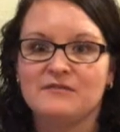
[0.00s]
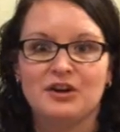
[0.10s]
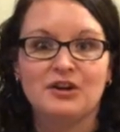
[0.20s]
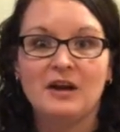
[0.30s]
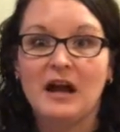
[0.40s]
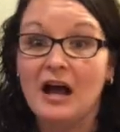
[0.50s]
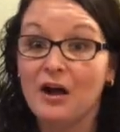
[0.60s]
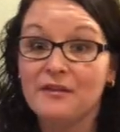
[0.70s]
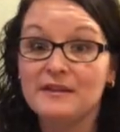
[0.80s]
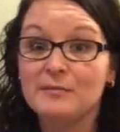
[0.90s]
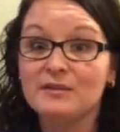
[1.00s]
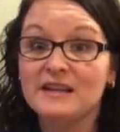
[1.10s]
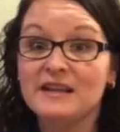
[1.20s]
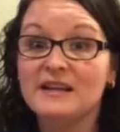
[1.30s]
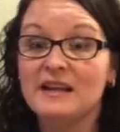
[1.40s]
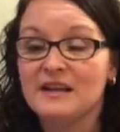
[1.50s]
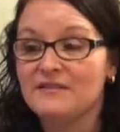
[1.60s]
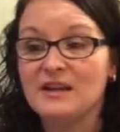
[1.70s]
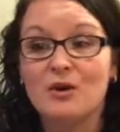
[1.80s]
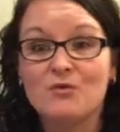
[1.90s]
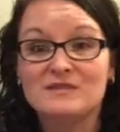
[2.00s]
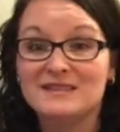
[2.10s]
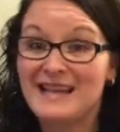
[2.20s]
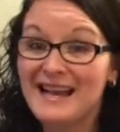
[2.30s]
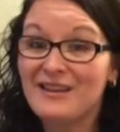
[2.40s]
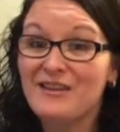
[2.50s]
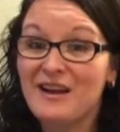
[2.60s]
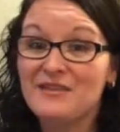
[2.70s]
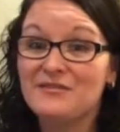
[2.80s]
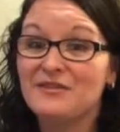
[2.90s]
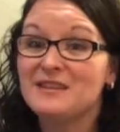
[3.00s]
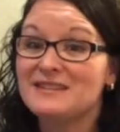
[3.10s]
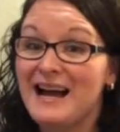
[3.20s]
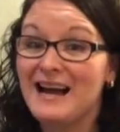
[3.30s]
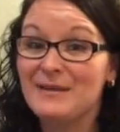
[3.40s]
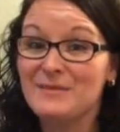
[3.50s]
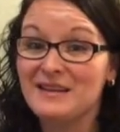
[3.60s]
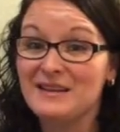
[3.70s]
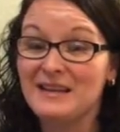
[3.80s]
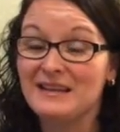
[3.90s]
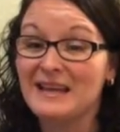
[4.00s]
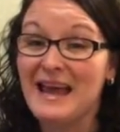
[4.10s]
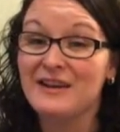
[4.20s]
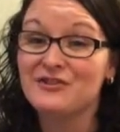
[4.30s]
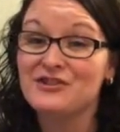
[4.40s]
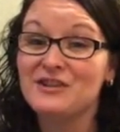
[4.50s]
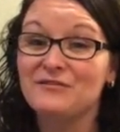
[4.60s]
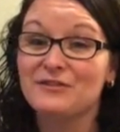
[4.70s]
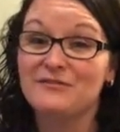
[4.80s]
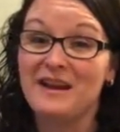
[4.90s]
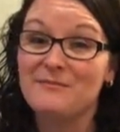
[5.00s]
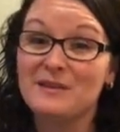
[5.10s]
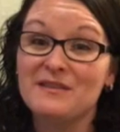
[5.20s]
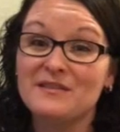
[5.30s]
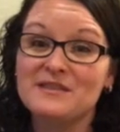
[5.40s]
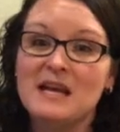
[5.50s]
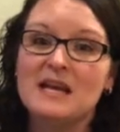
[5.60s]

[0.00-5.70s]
They're a healthy breed. They don't take a lot of time and energy for vet bills.